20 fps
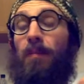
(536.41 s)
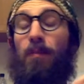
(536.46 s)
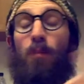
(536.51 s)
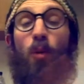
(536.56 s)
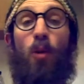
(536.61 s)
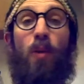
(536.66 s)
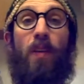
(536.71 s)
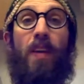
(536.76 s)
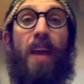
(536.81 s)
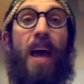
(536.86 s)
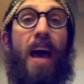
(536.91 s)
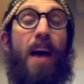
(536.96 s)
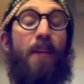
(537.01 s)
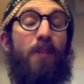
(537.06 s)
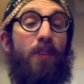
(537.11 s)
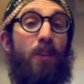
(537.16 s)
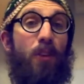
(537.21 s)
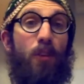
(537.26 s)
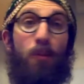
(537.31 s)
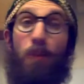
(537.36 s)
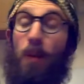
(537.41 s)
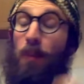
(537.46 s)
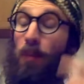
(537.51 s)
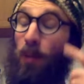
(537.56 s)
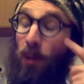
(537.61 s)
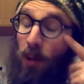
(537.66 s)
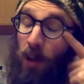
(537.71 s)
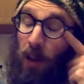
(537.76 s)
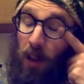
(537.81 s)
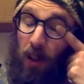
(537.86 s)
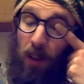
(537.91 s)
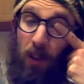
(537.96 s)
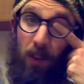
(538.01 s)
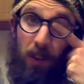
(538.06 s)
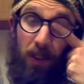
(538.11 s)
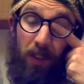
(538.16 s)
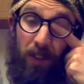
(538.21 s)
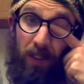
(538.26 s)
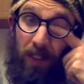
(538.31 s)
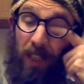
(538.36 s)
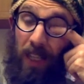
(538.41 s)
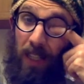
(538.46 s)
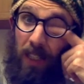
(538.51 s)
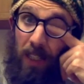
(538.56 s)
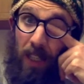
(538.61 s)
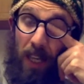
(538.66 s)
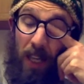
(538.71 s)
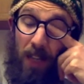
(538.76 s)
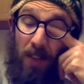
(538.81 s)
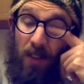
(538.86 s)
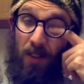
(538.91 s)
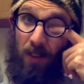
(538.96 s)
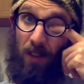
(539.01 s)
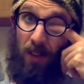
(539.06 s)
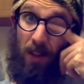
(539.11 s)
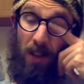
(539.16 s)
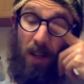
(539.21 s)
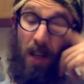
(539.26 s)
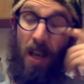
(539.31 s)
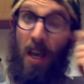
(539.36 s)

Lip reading: More than half of those people are going to get cancer.